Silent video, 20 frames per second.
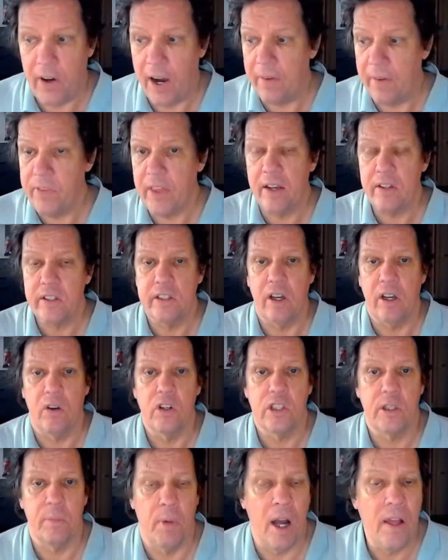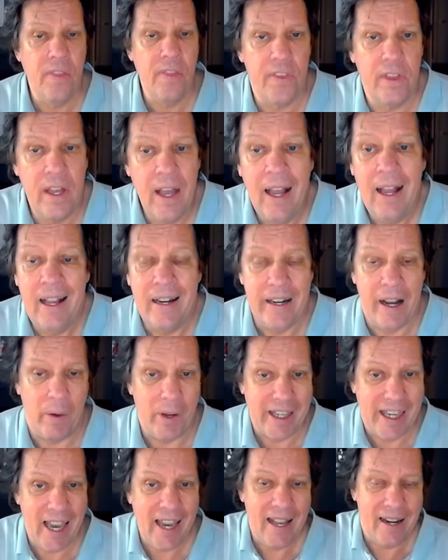$5,000 a month?
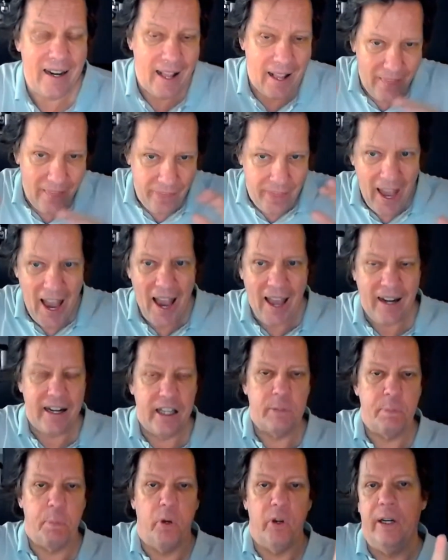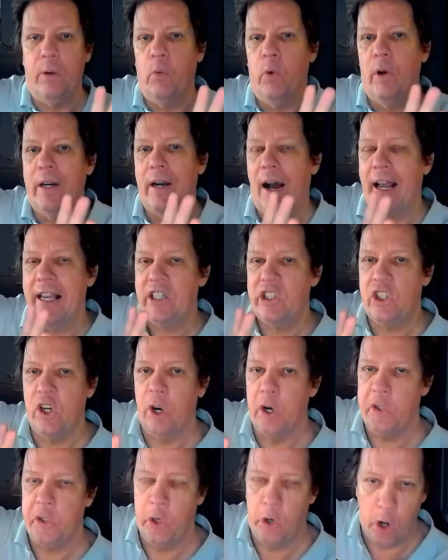Now, again, that is putting what I
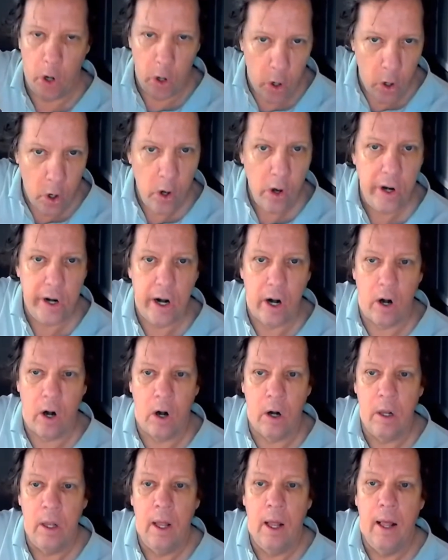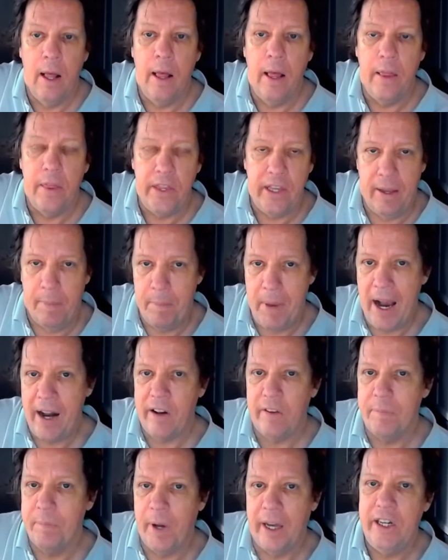showed you earlier the
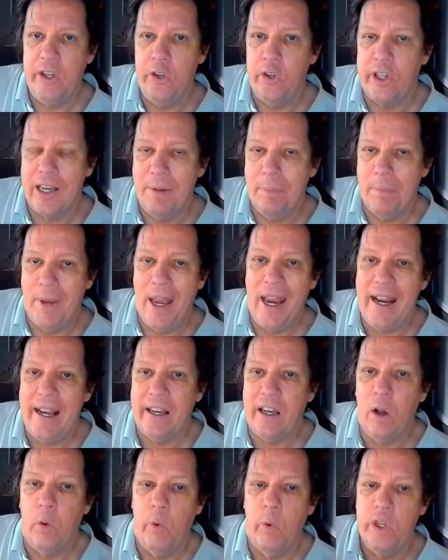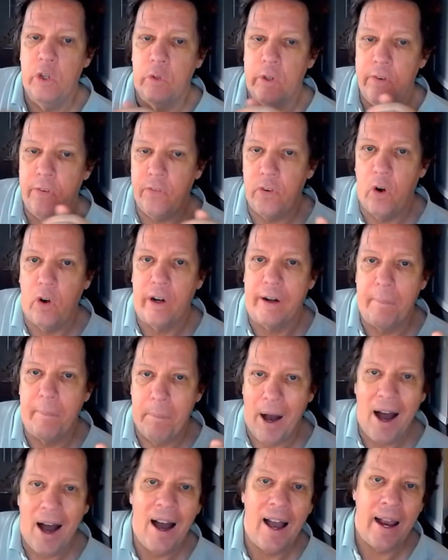amount of money you could make when you're referring
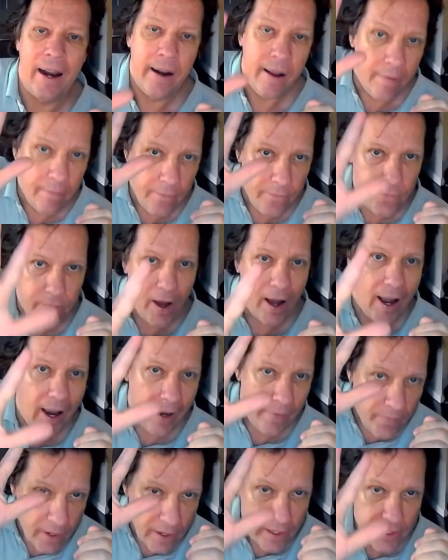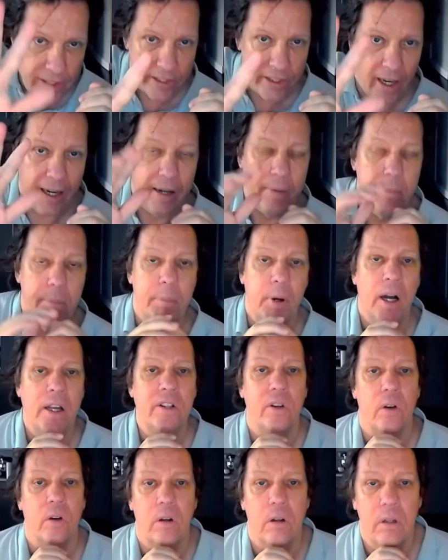my five site
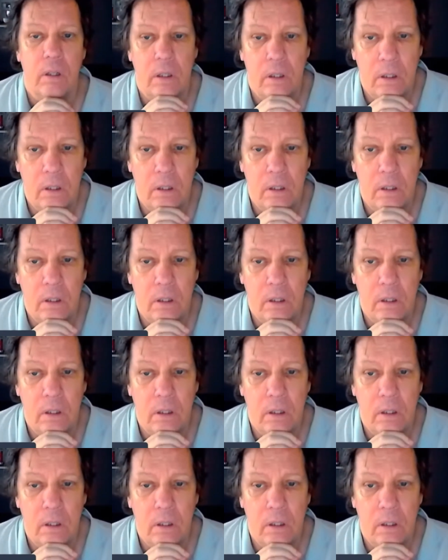bundle.